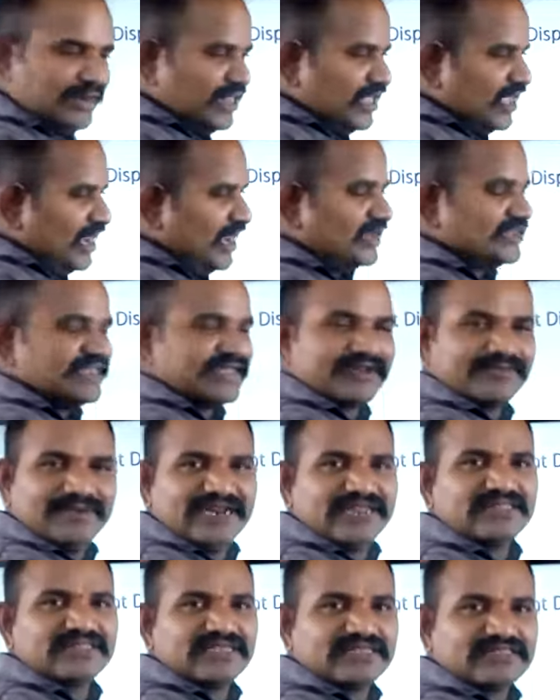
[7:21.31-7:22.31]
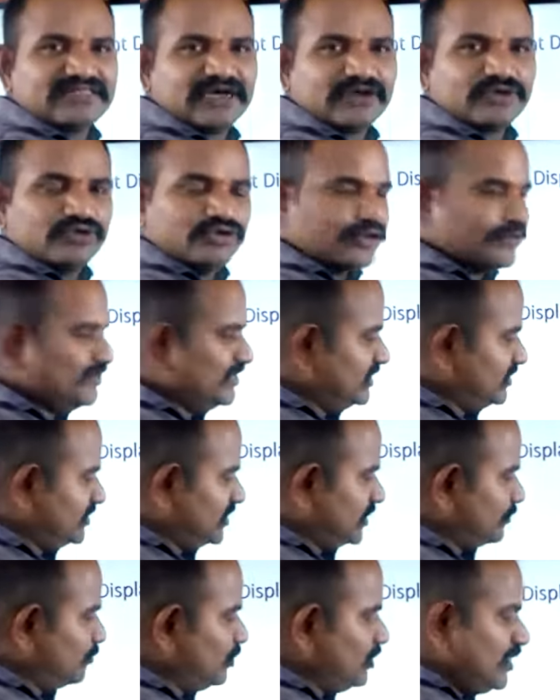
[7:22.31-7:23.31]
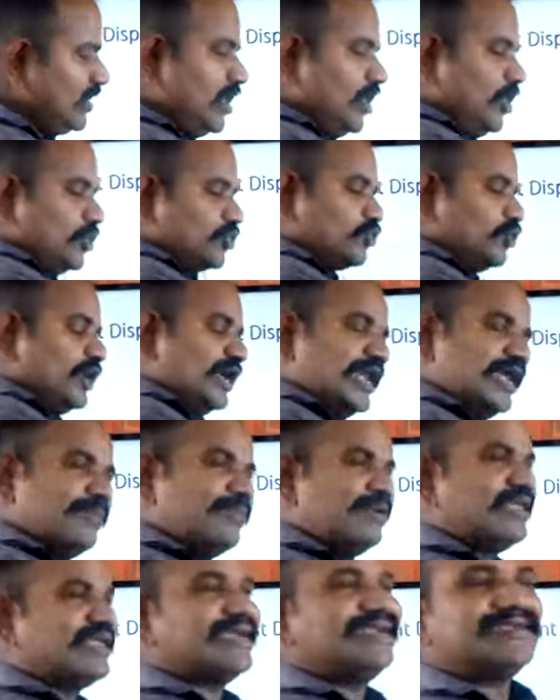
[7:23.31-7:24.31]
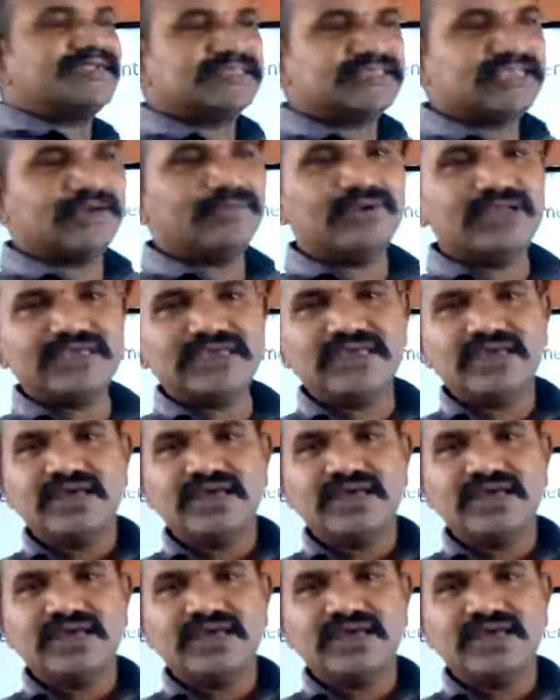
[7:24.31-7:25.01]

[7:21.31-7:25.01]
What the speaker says: and the remaining things are going to be disabled. So enabling and disabling